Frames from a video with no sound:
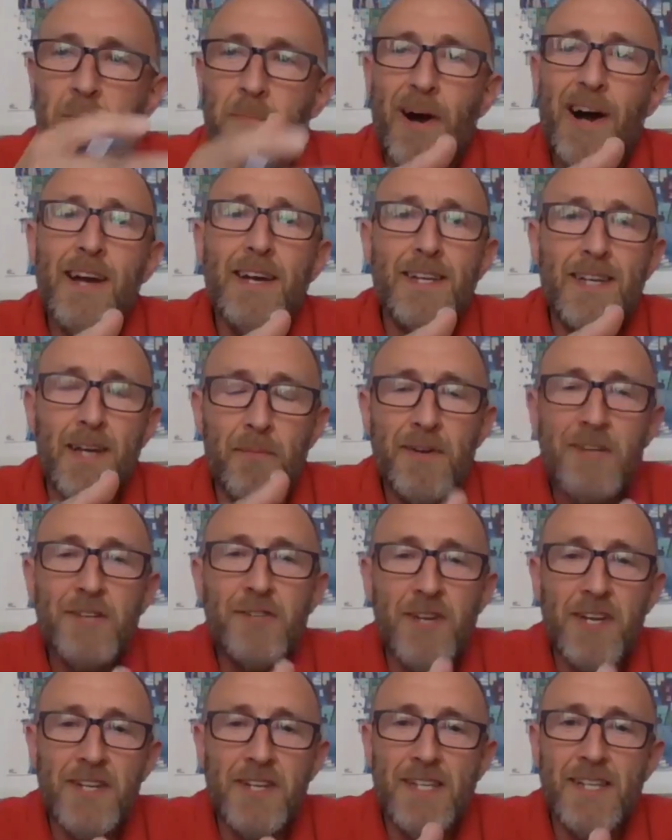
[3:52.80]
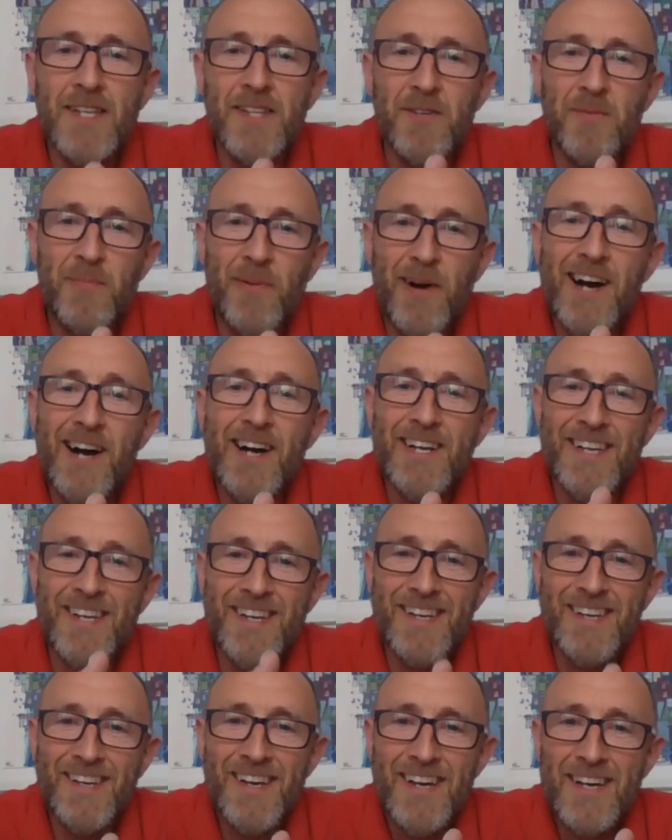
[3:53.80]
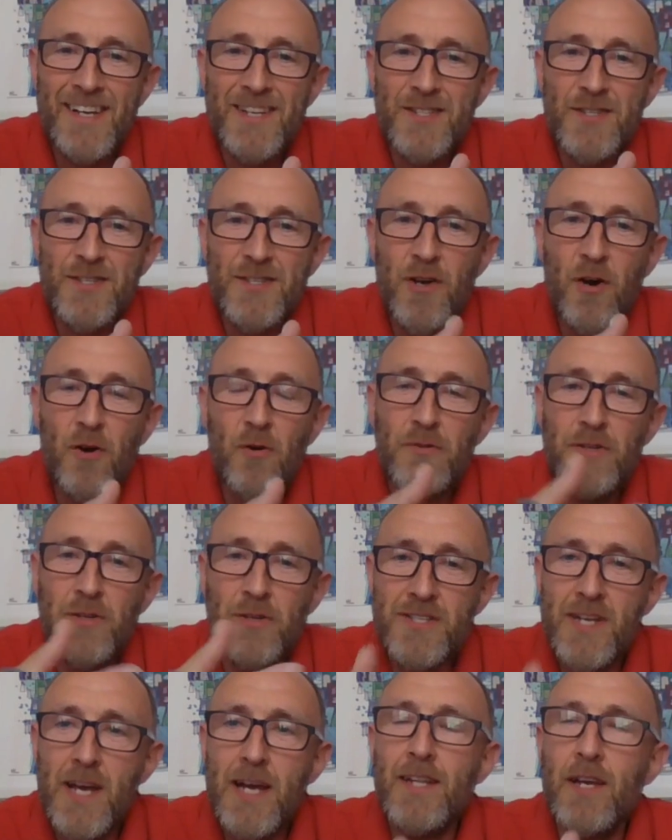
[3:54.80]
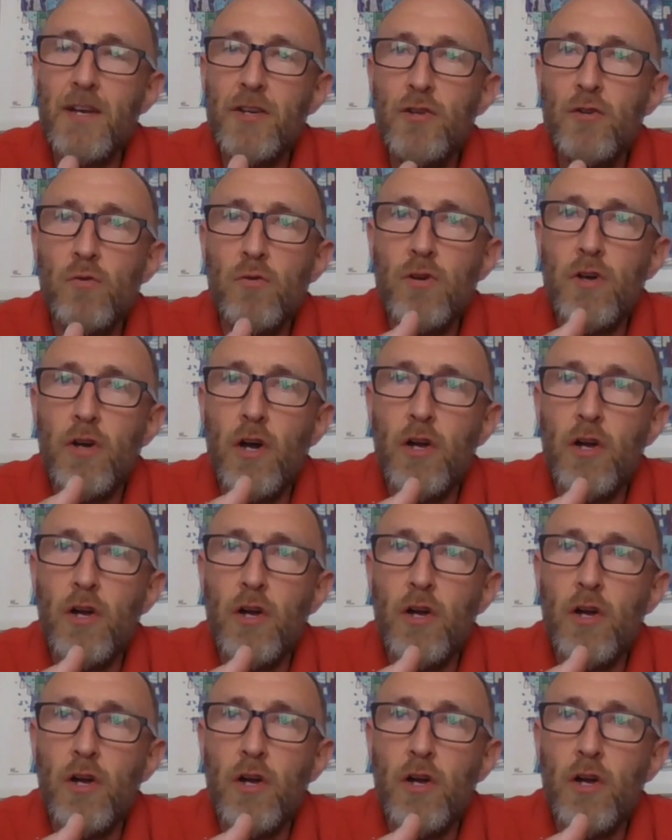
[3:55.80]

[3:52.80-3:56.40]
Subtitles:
bike, I'm interested in the bike. So you're saying that you're